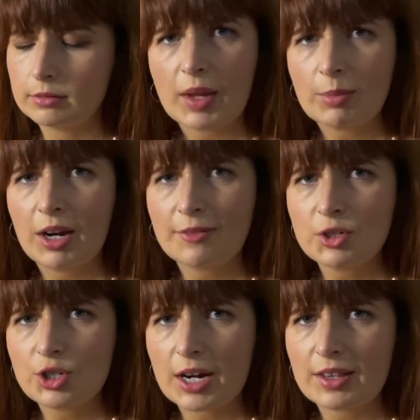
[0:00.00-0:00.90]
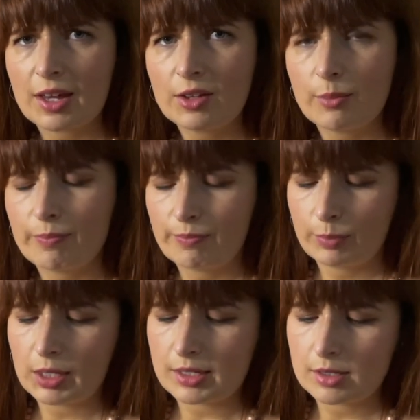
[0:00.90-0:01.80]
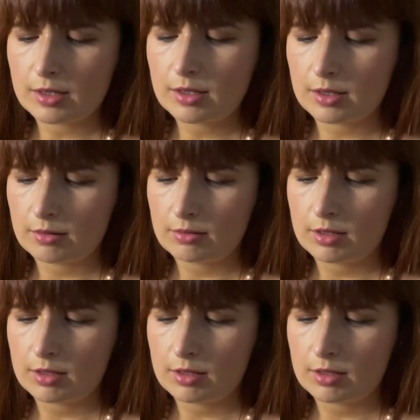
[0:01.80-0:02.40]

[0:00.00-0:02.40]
I'm gonna have to try the other places and